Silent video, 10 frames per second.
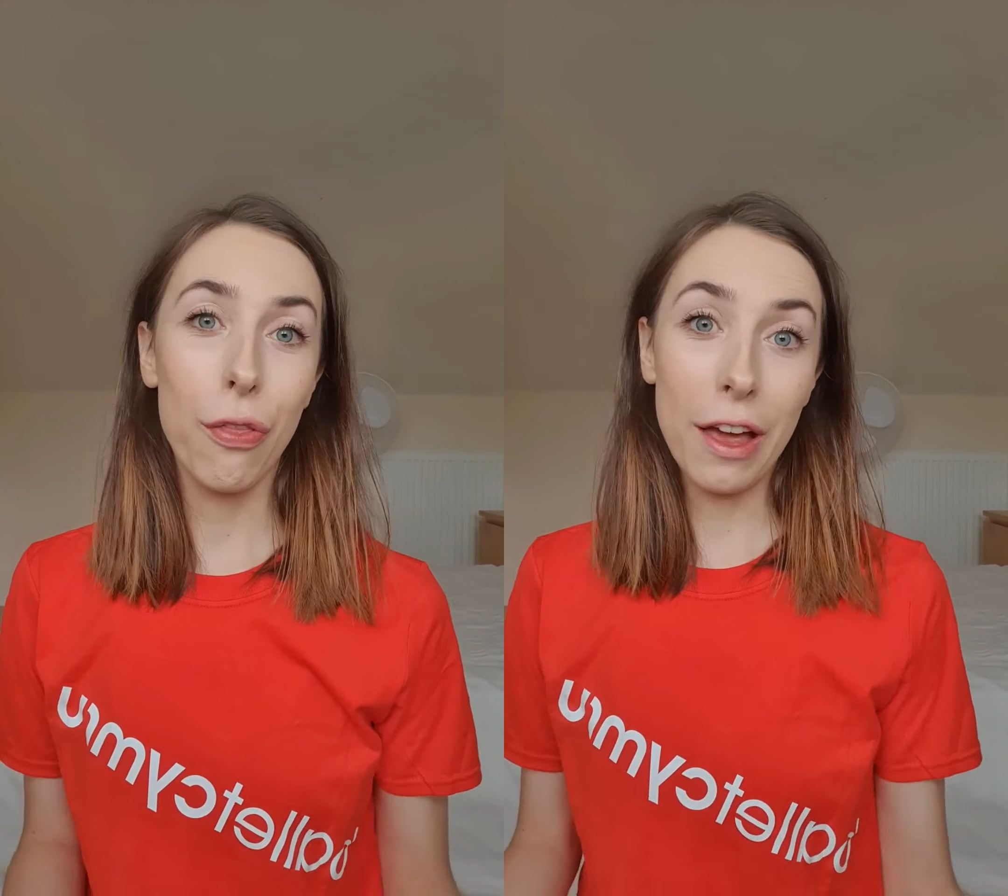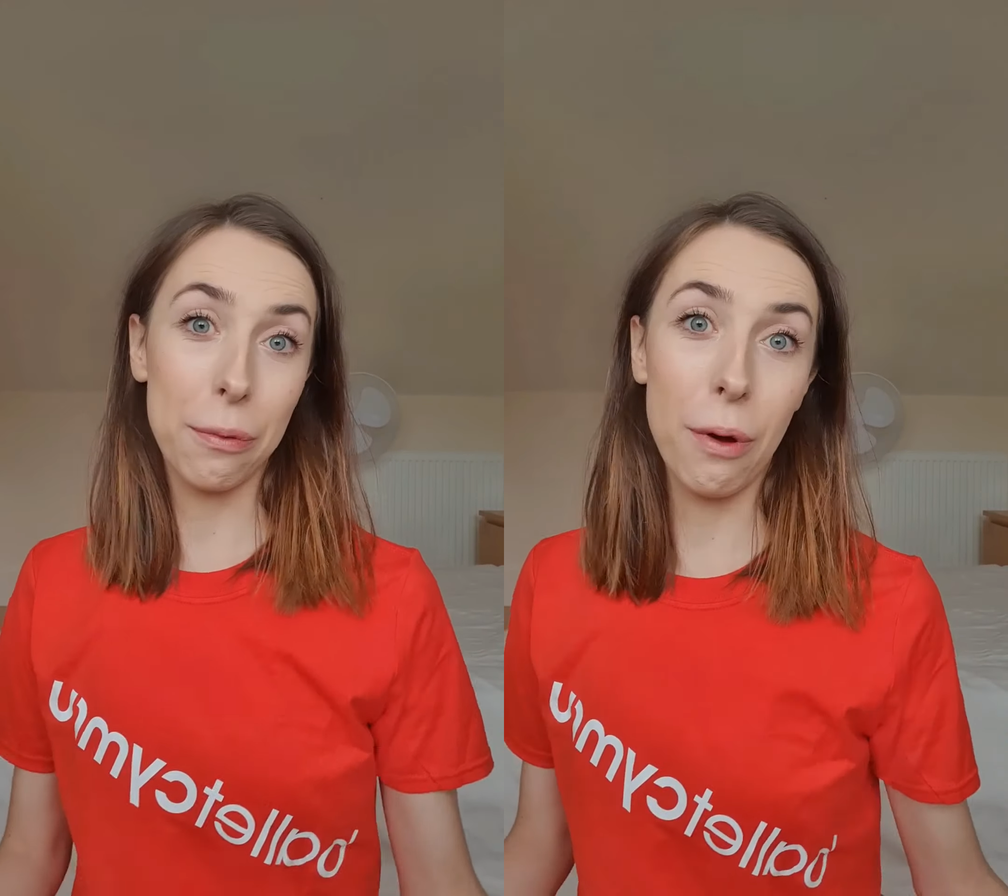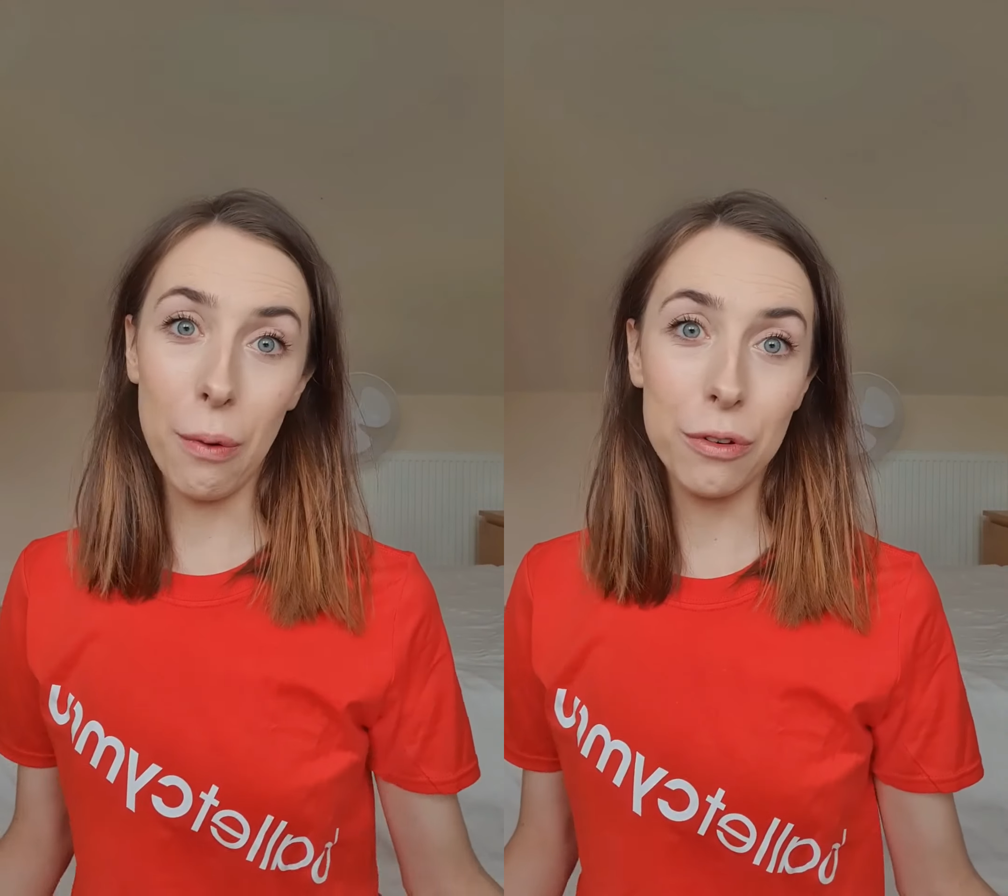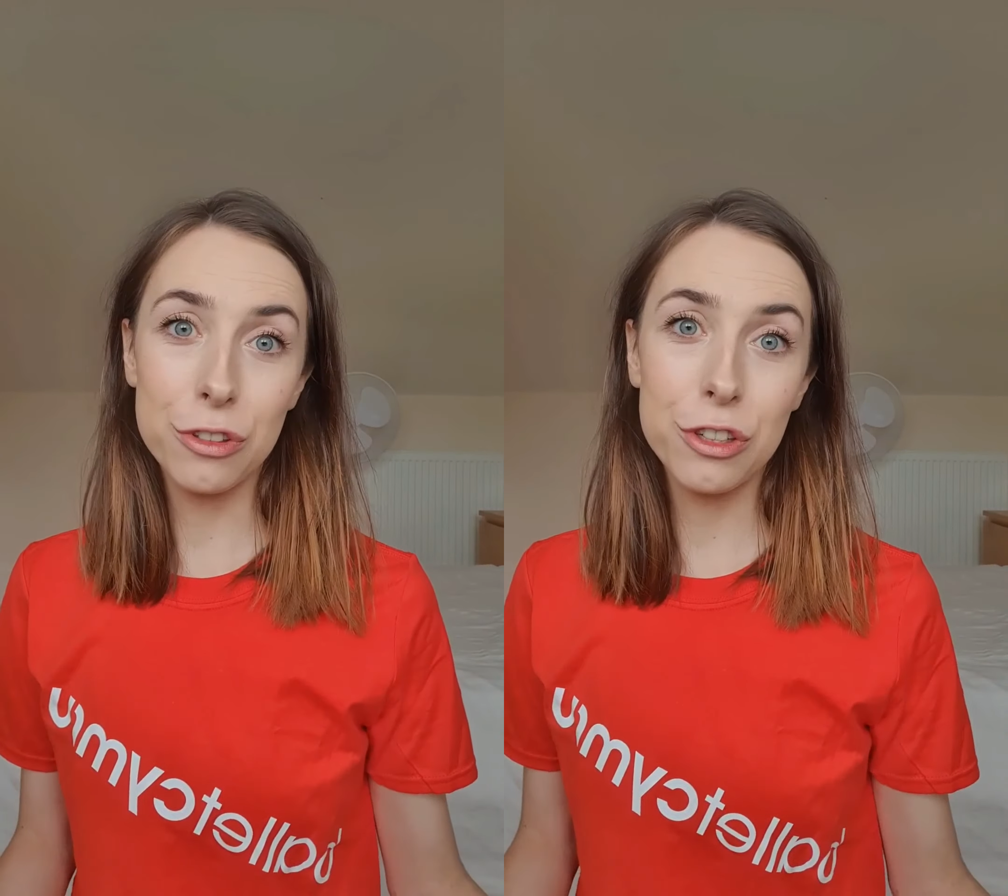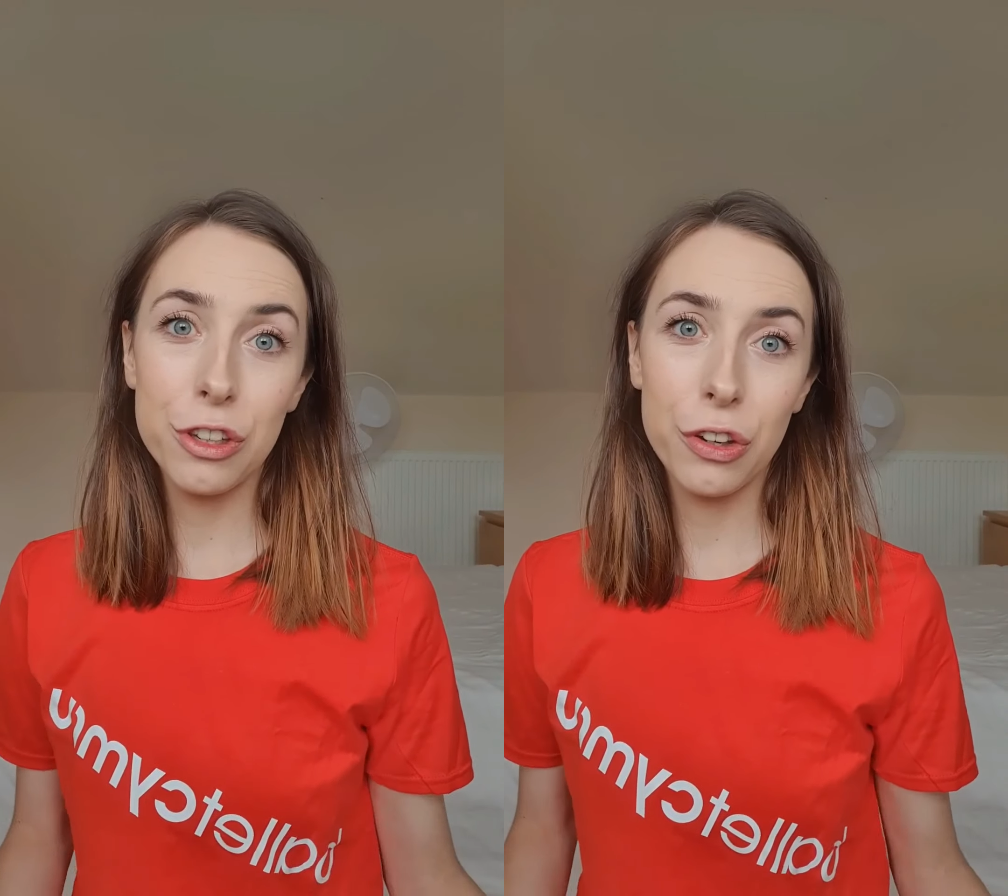that's what I want
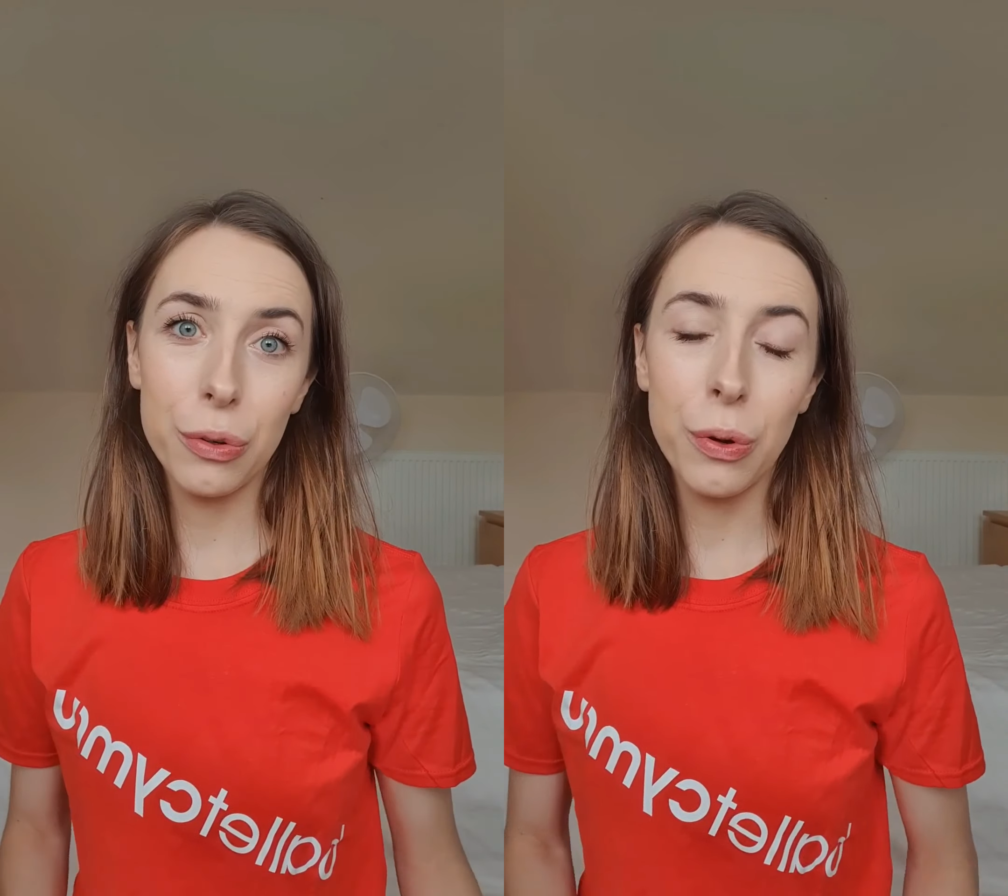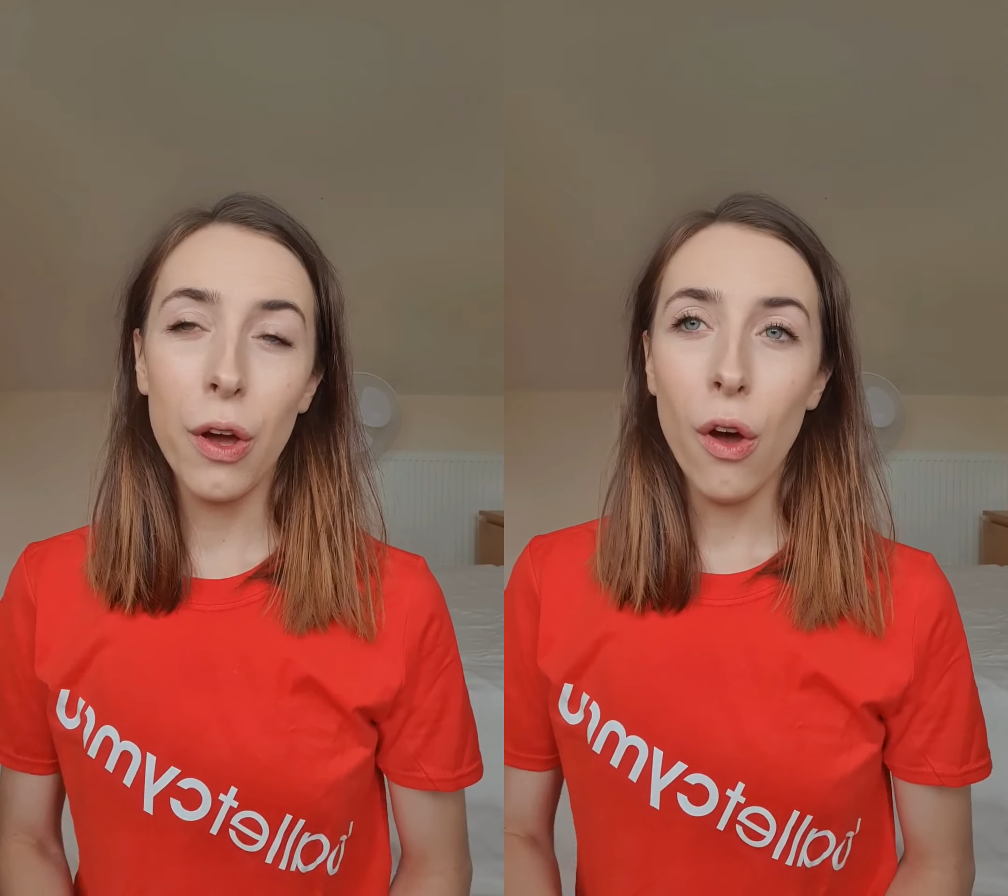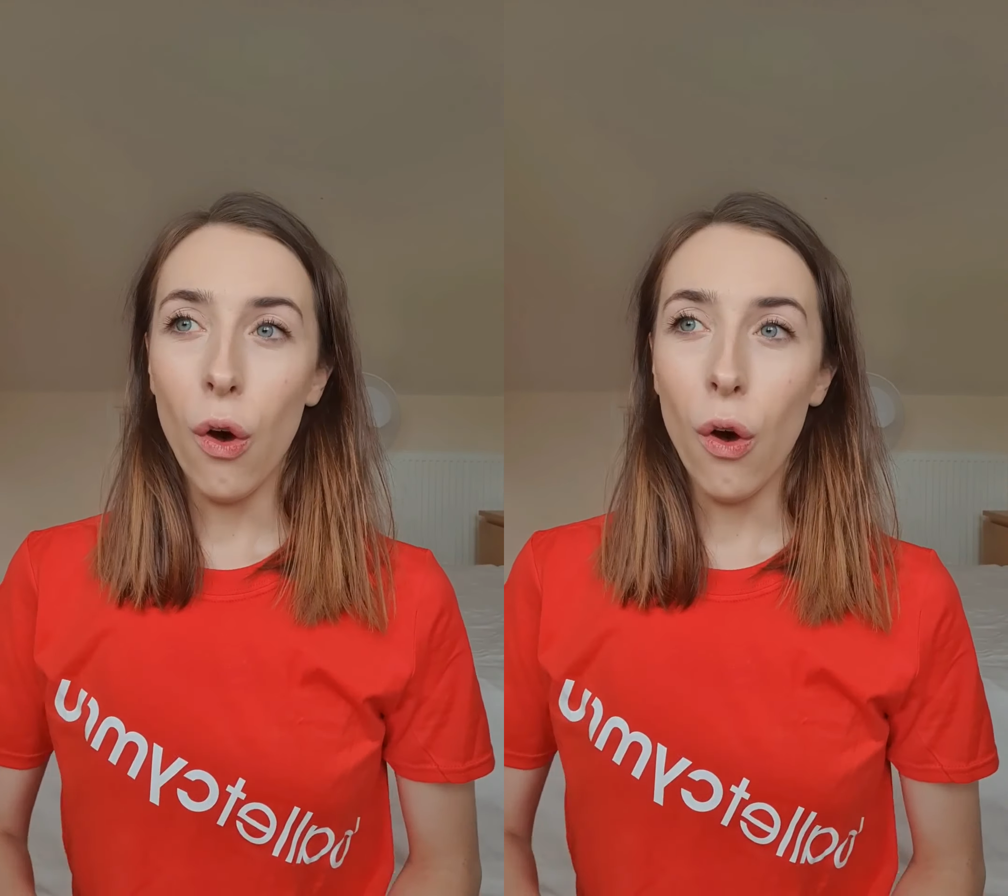to do,